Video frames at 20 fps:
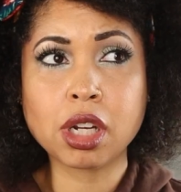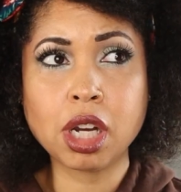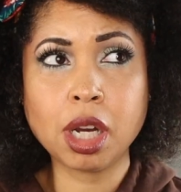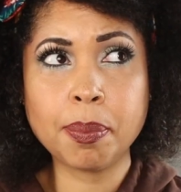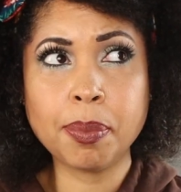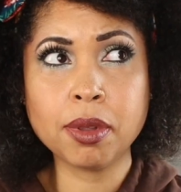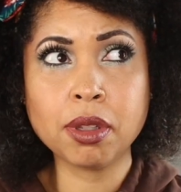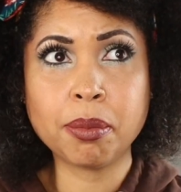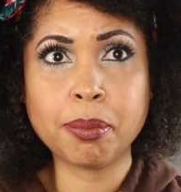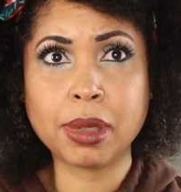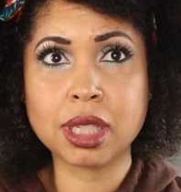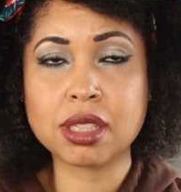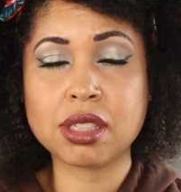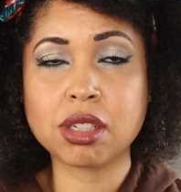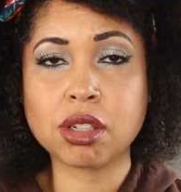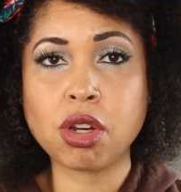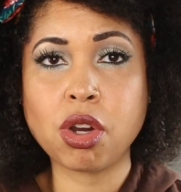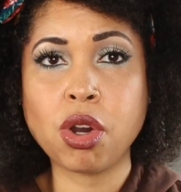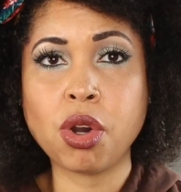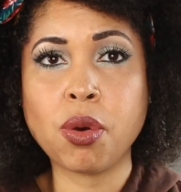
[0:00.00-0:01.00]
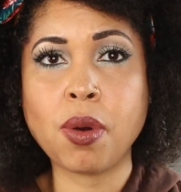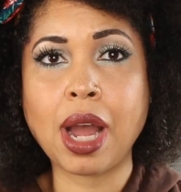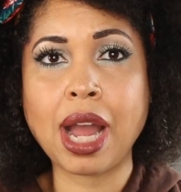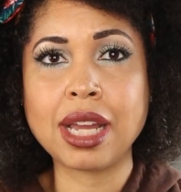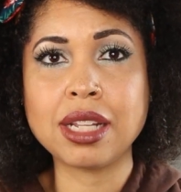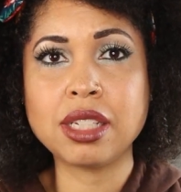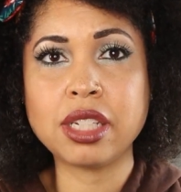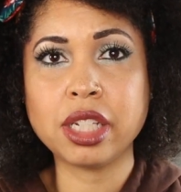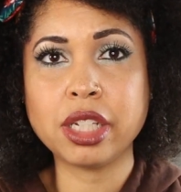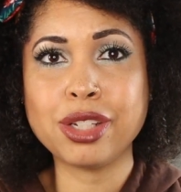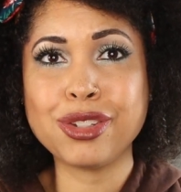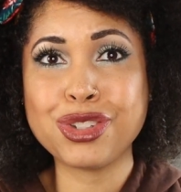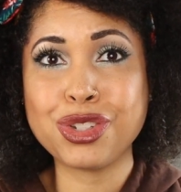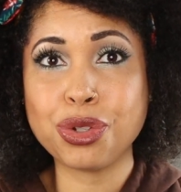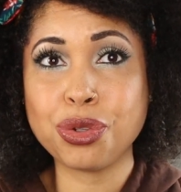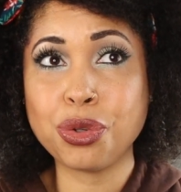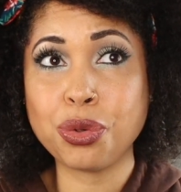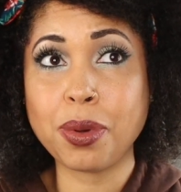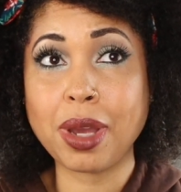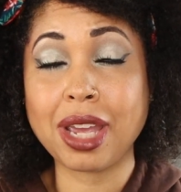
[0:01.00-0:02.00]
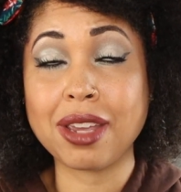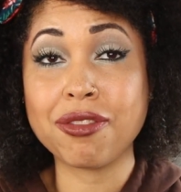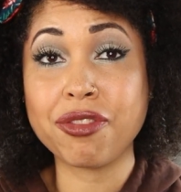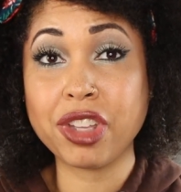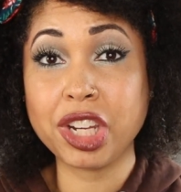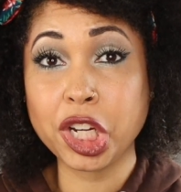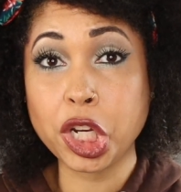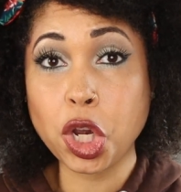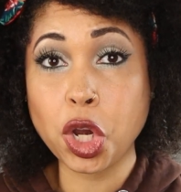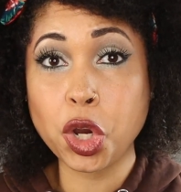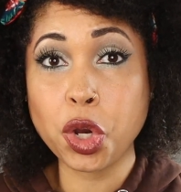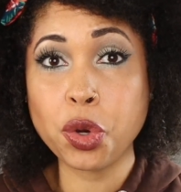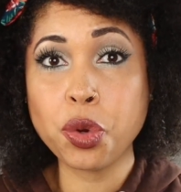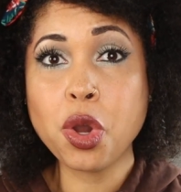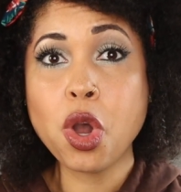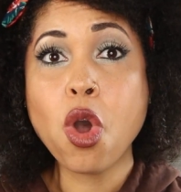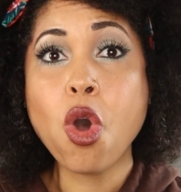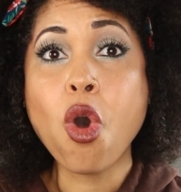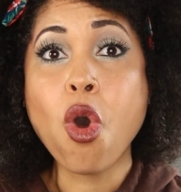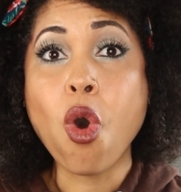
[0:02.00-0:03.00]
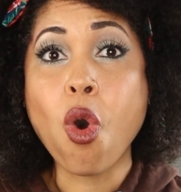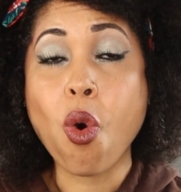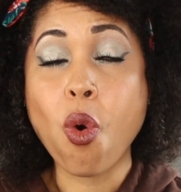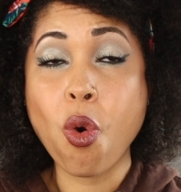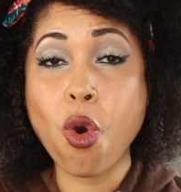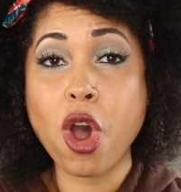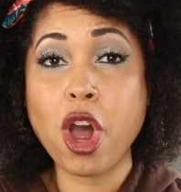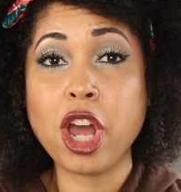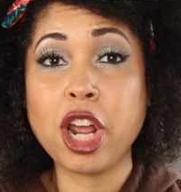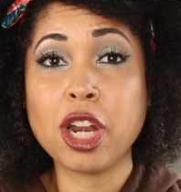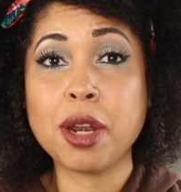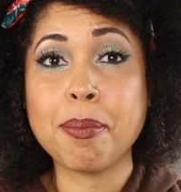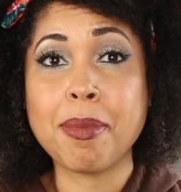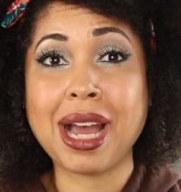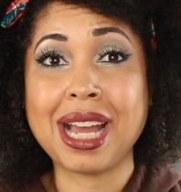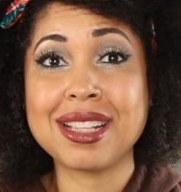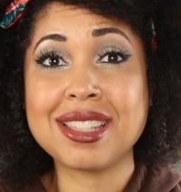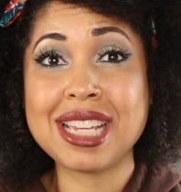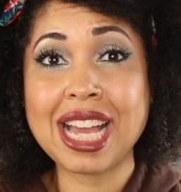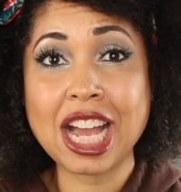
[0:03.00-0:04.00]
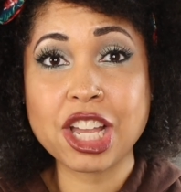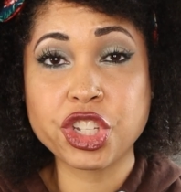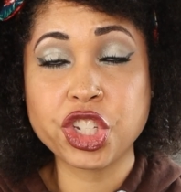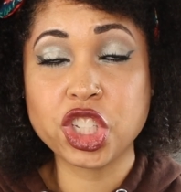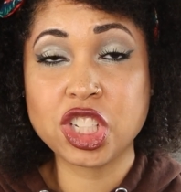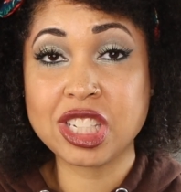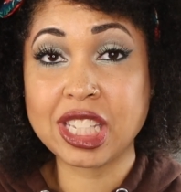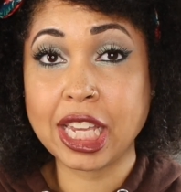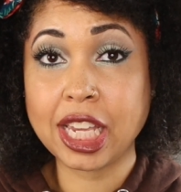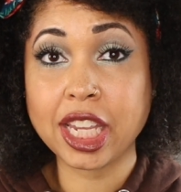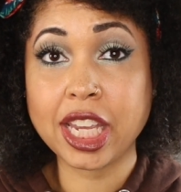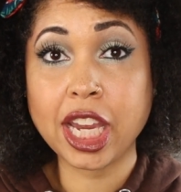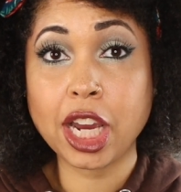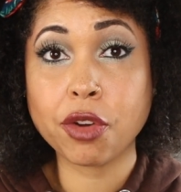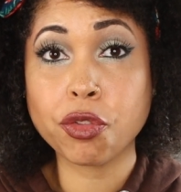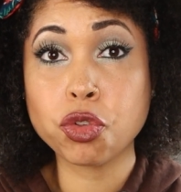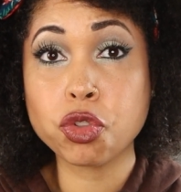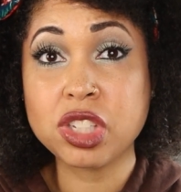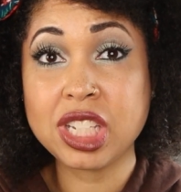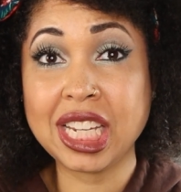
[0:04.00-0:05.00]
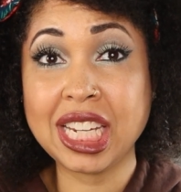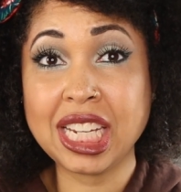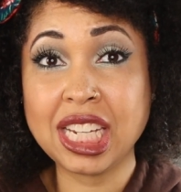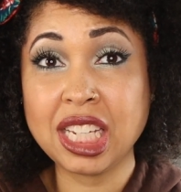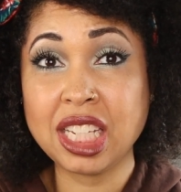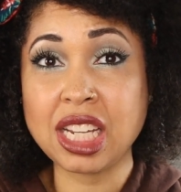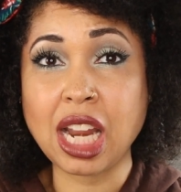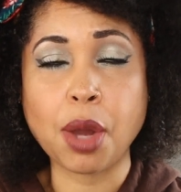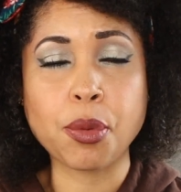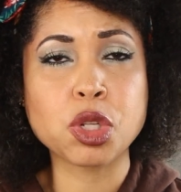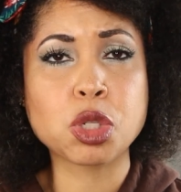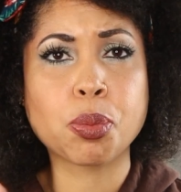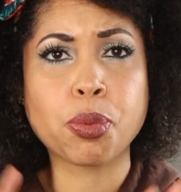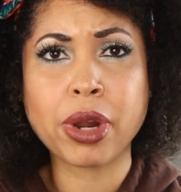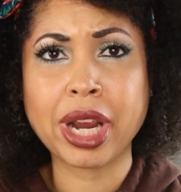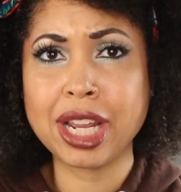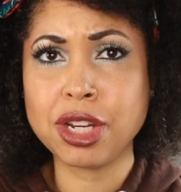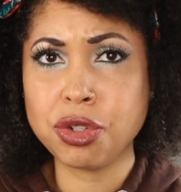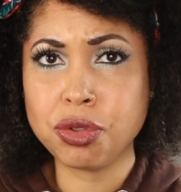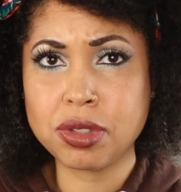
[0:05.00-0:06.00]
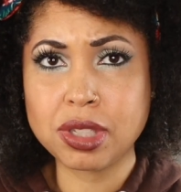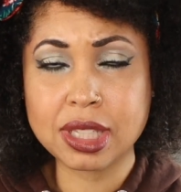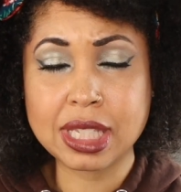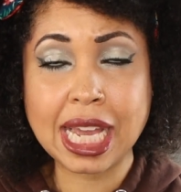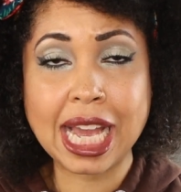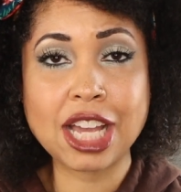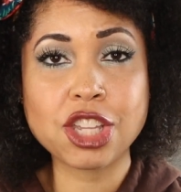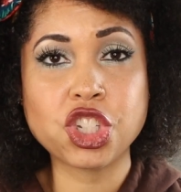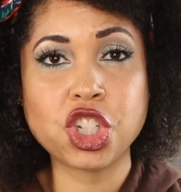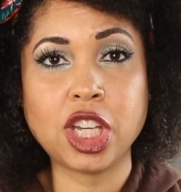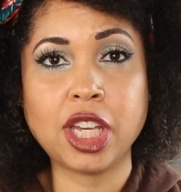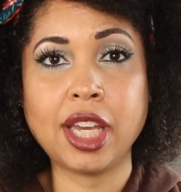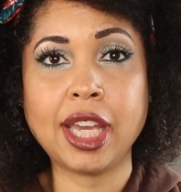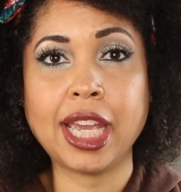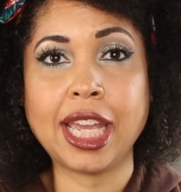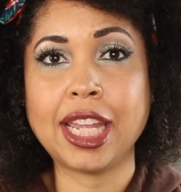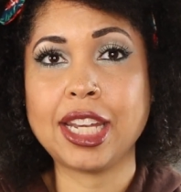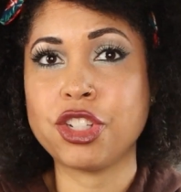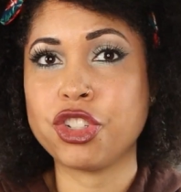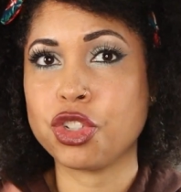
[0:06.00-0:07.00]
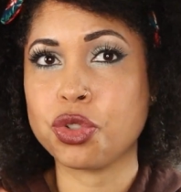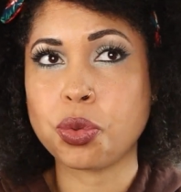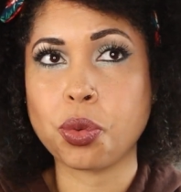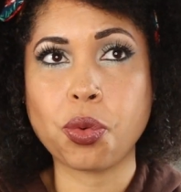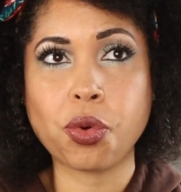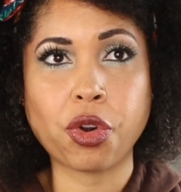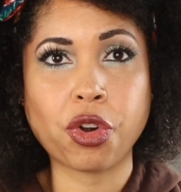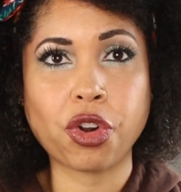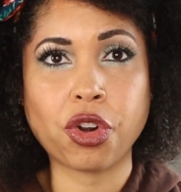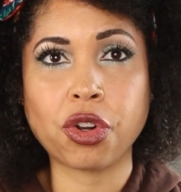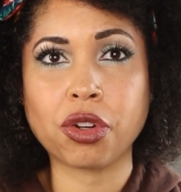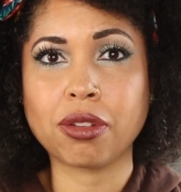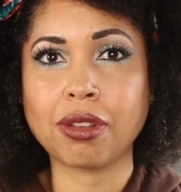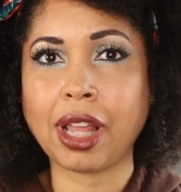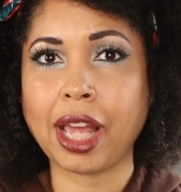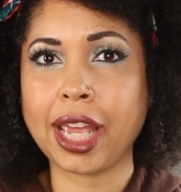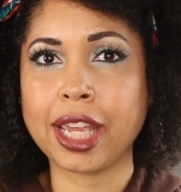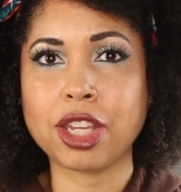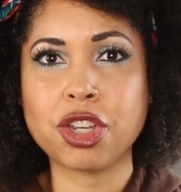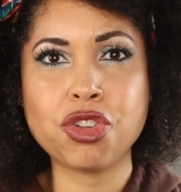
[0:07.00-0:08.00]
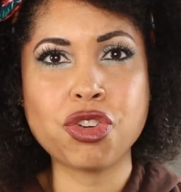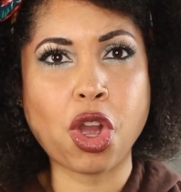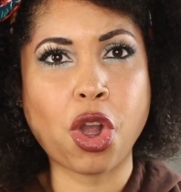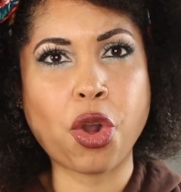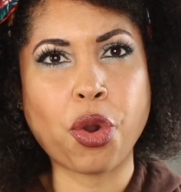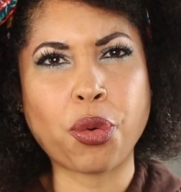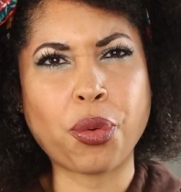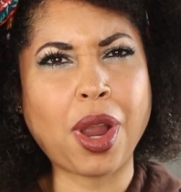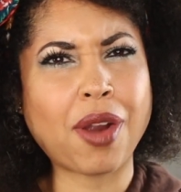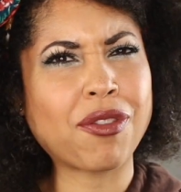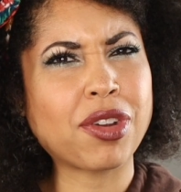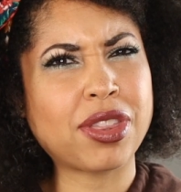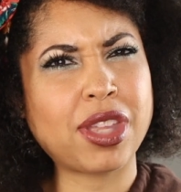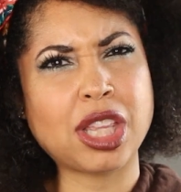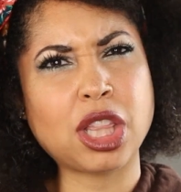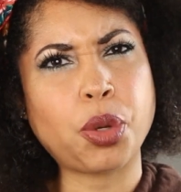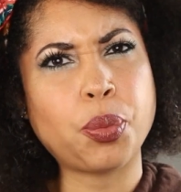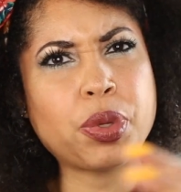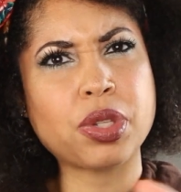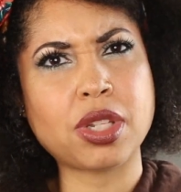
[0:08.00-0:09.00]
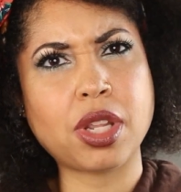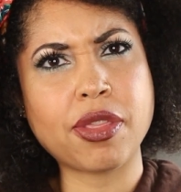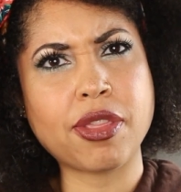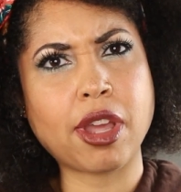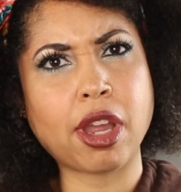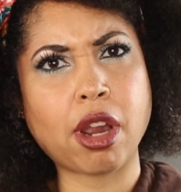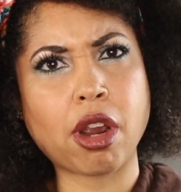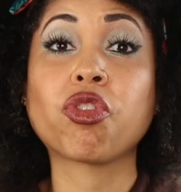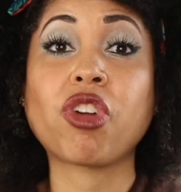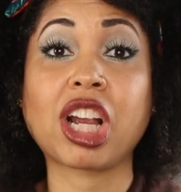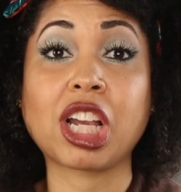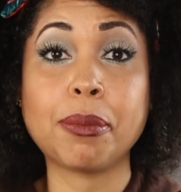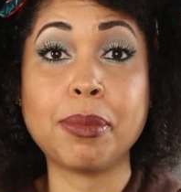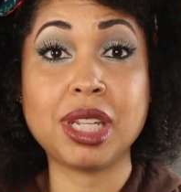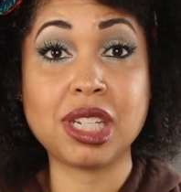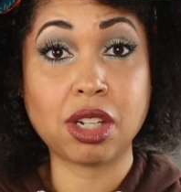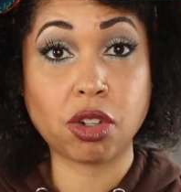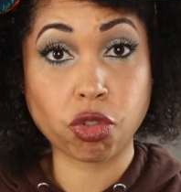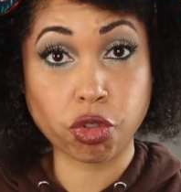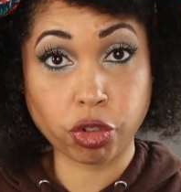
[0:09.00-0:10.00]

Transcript: couple of months ago, I did do a video on my Tatcha skincare routine. I was brand new to Tatcha and just ordered, like, you know, everything that was in their recommended